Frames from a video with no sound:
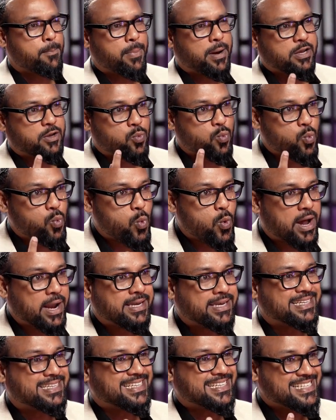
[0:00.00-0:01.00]
But
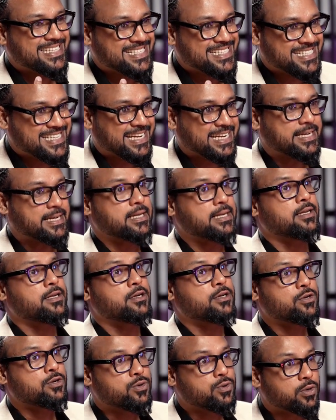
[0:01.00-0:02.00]
one single
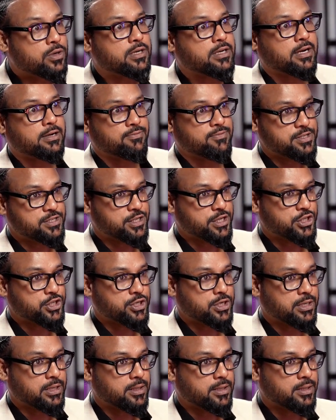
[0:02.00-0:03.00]
good
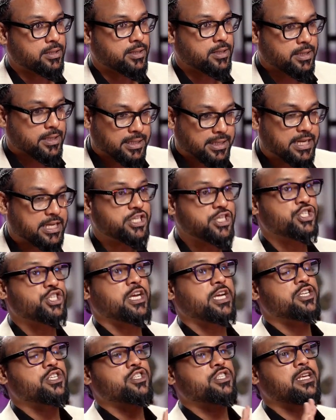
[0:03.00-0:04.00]
conversation can
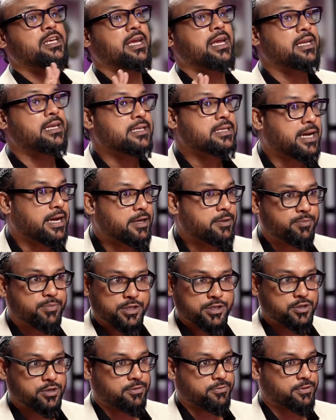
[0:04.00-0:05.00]
change the entire
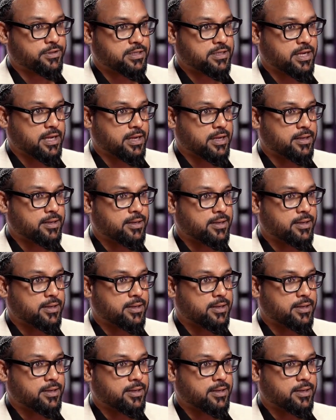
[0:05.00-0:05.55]
pressure of the day.